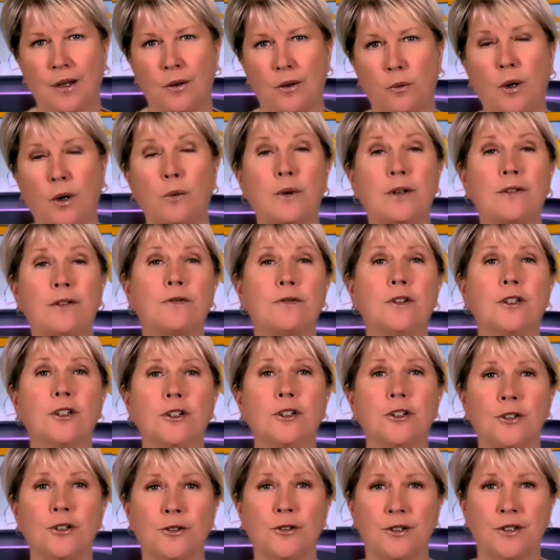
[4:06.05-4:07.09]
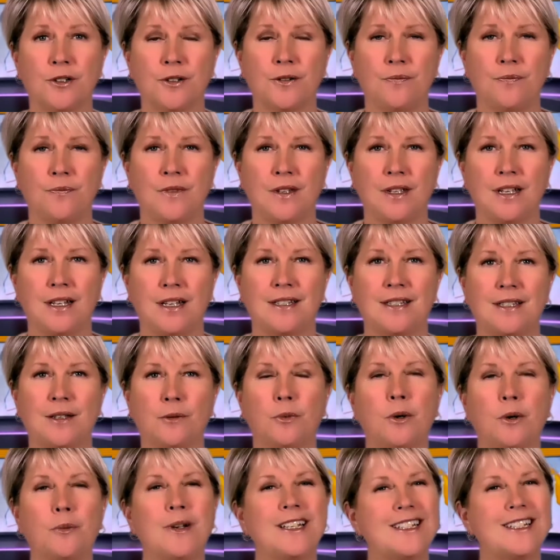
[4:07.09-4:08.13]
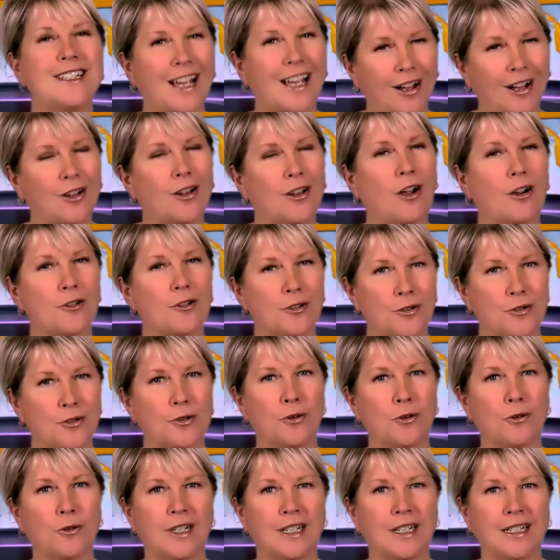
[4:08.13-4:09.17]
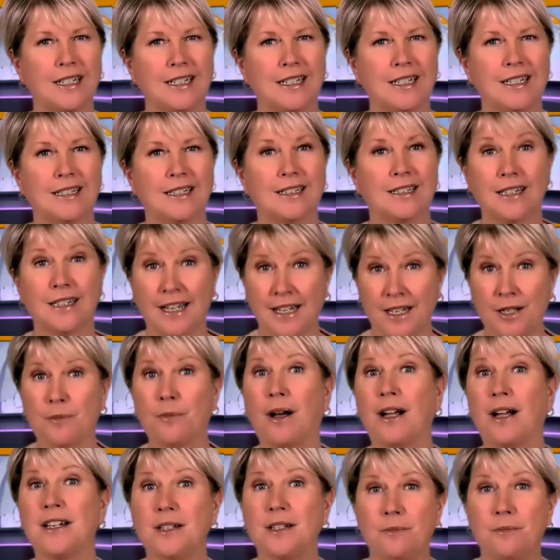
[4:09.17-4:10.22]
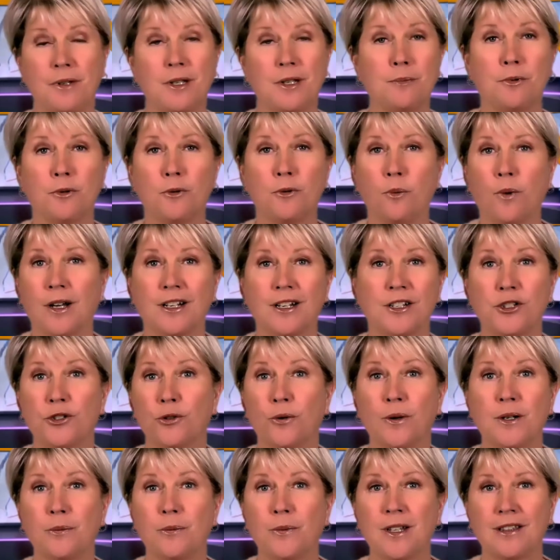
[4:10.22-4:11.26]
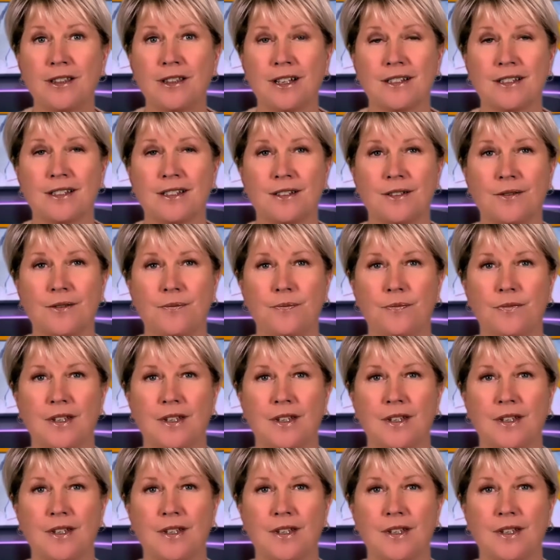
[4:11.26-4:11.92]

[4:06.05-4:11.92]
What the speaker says: What we've learned is that when we tell our story, like-minded people want to join with us.